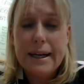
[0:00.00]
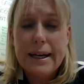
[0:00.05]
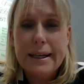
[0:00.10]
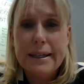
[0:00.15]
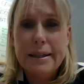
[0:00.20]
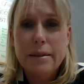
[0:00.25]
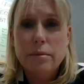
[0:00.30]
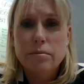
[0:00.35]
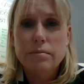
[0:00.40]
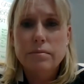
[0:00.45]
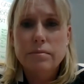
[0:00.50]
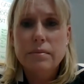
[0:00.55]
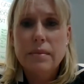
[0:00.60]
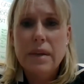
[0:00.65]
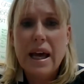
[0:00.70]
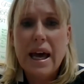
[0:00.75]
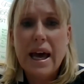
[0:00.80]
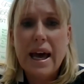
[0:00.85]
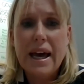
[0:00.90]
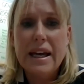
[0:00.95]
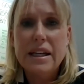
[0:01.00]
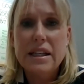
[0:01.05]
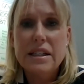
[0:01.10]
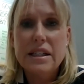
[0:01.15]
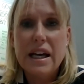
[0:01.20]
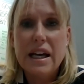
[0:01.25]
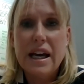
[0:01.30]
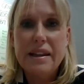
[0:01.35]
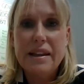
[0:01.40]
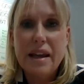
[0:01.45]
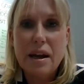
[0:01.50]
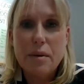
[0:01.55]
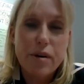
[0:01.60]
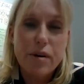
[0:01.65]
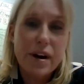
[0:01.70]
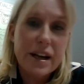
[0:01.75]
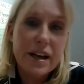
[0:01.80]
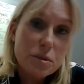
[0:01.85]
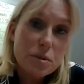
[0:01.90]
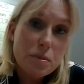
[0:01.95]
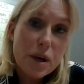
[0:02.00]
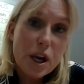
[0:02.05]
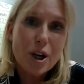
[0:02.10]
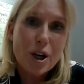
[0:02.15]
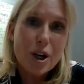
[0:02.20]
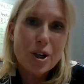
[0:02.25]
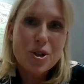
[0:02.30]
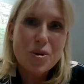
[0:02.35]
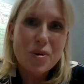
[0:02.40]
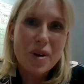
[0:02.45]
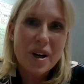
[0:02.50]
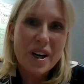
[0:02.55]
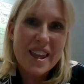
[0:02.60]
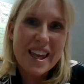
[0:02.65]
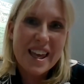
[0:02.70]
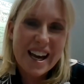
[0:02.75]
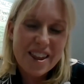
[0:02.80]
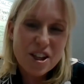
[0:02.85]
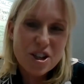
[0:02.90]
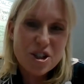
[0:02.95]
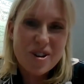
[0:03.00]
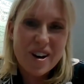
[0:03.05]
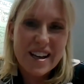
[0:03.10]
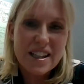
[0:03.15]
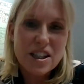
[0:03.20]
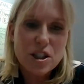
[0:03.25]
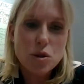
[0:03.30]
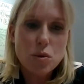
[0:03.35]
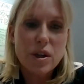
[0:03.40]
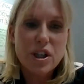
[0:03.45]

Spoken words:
And that brings me on to one of the other trends,